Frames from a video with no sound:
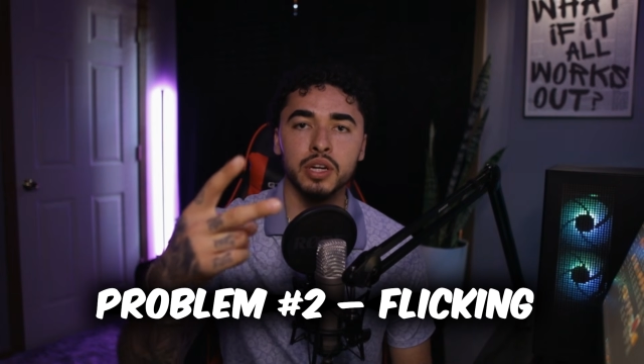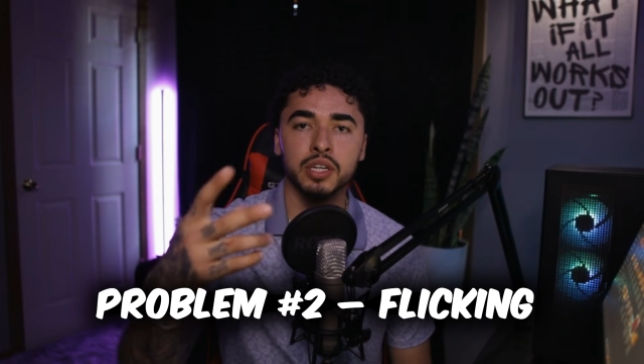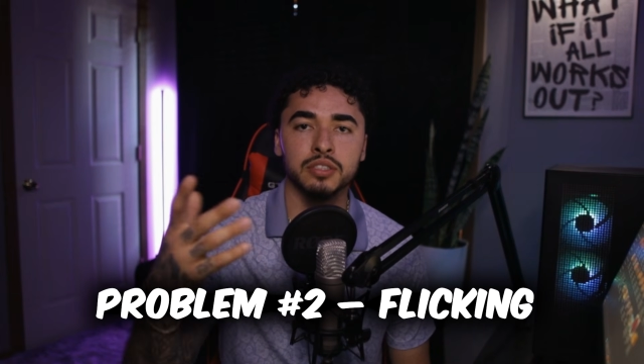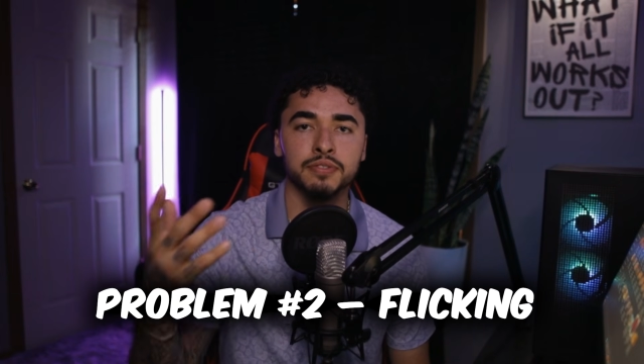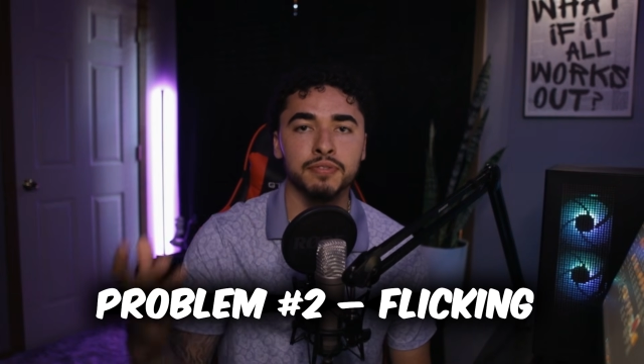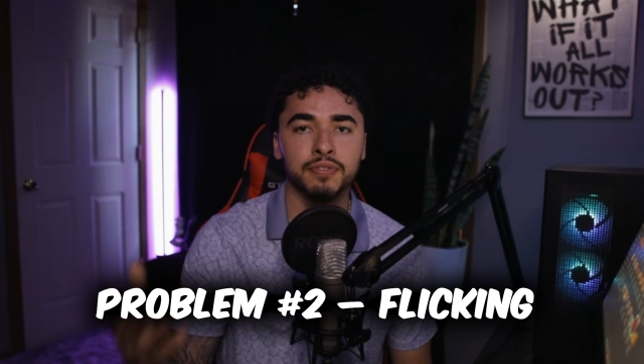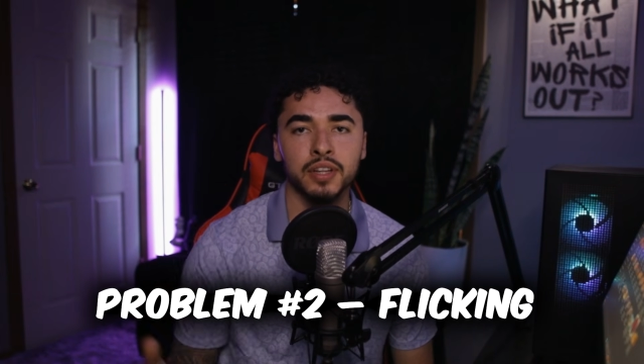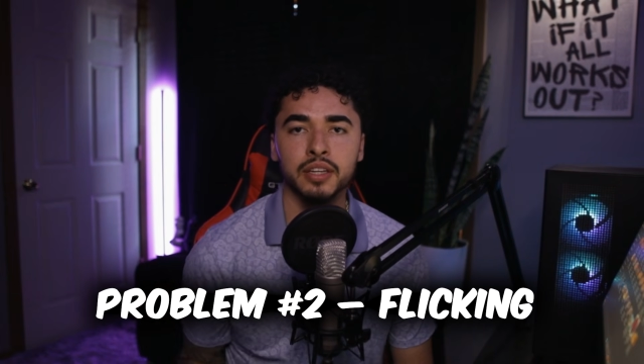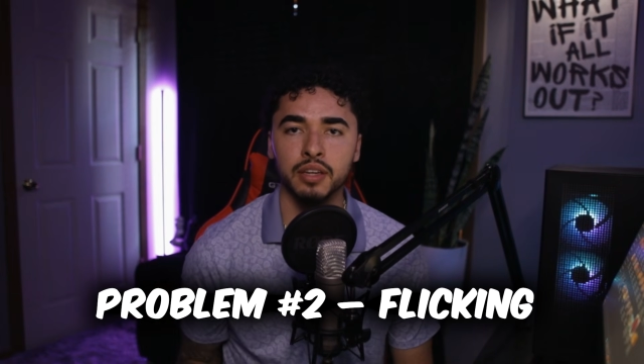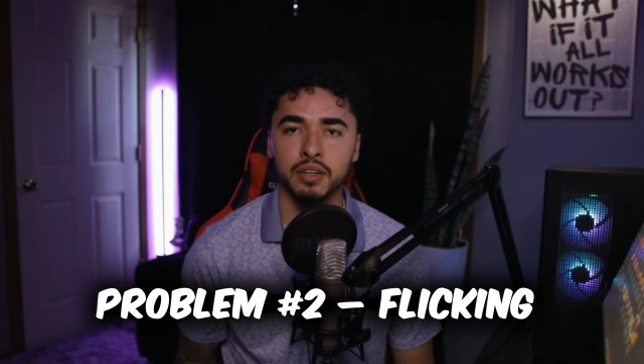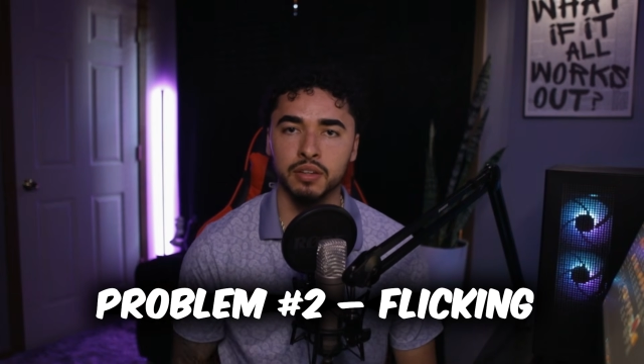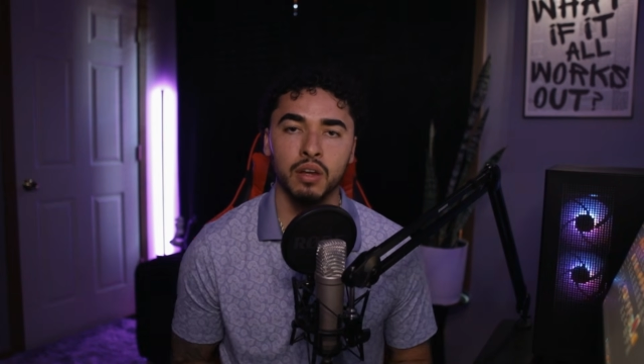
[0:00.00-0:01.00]
is
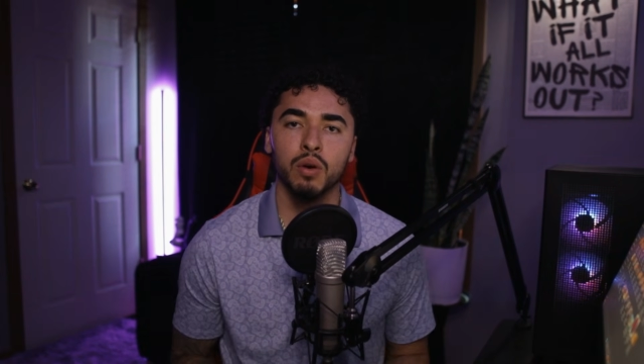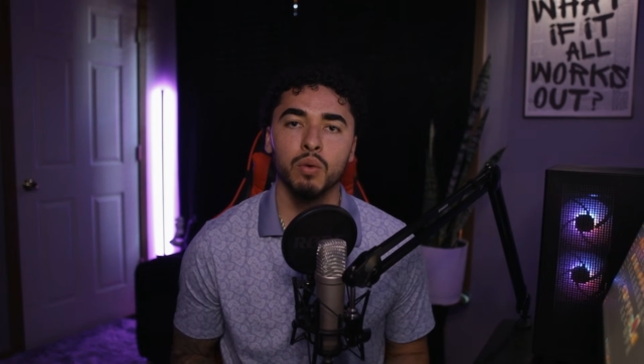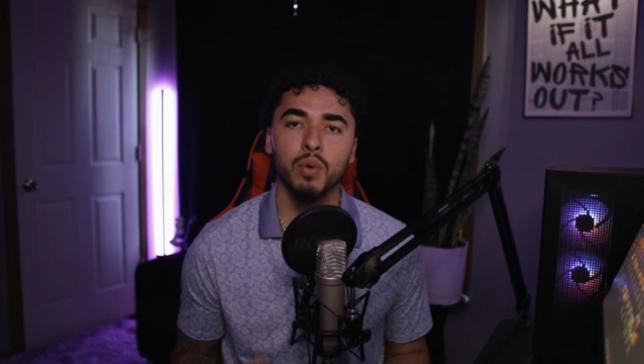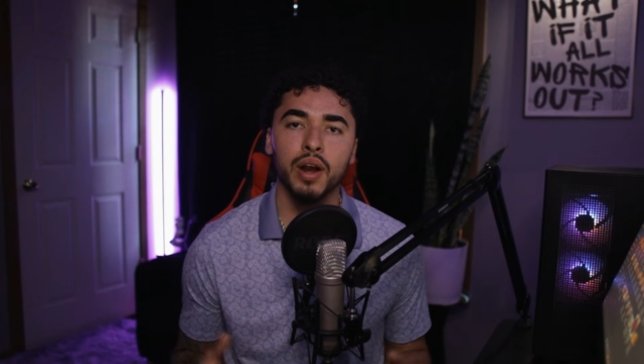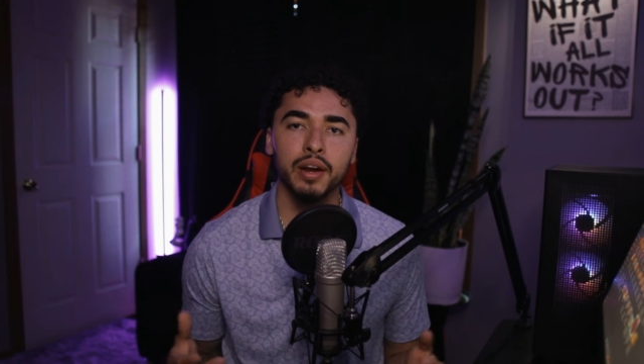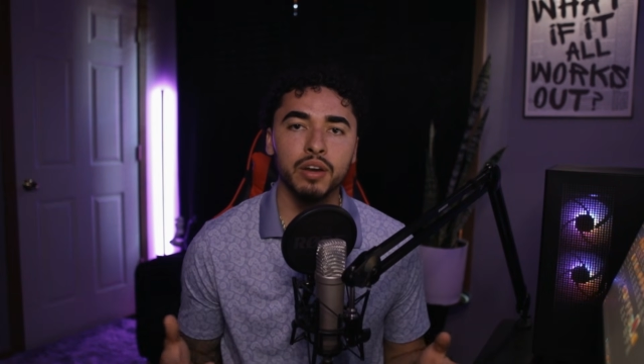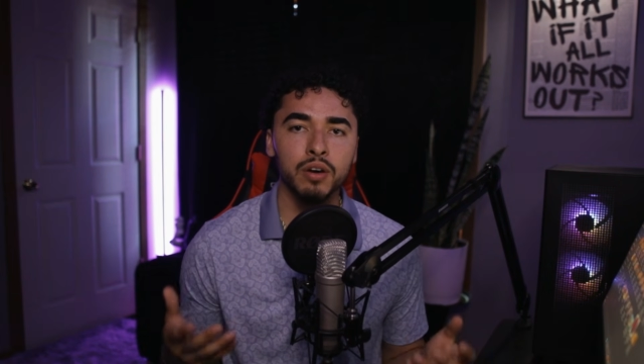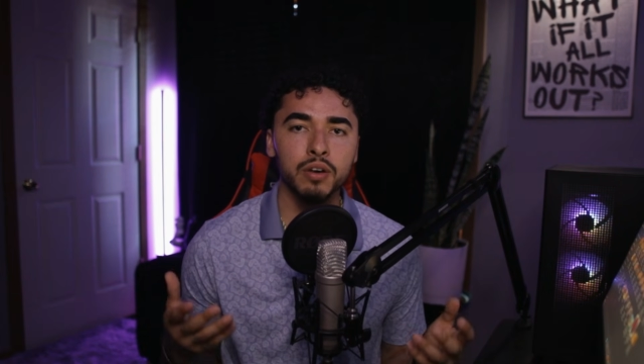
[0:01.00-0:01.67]
flicking. When I go to